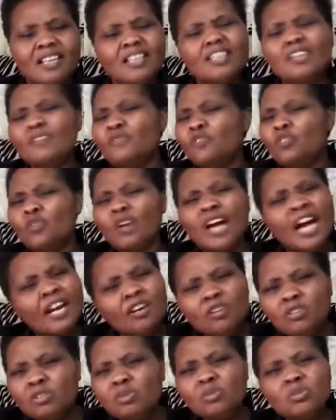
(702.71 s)
If you
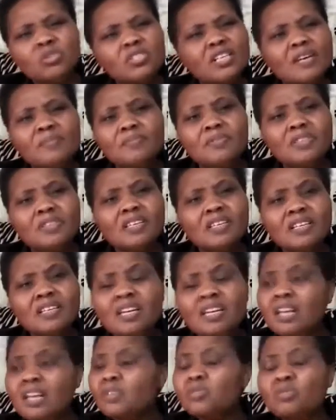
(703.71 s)
cannot do something,
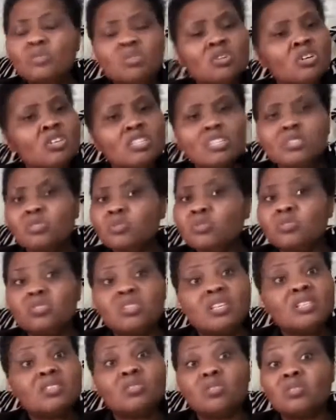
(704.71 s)
you don't need to
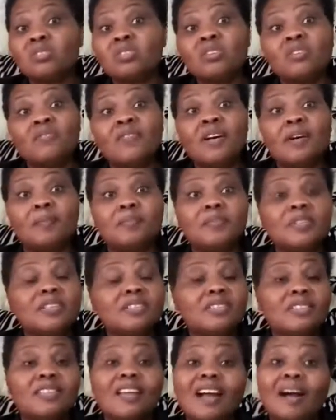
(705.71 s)
stress yourself up.
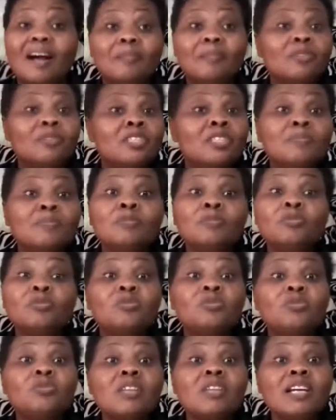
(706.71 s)
Just say, I'm not able to
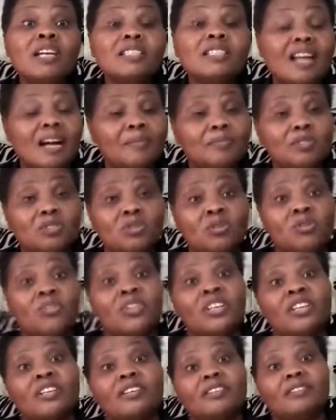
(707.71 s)
do that. I'm
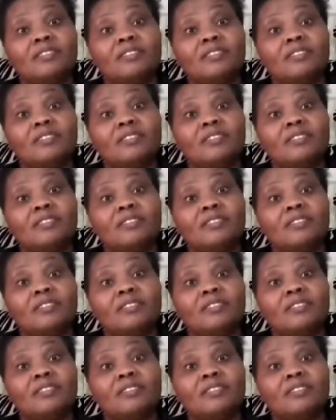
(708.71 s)
sorry.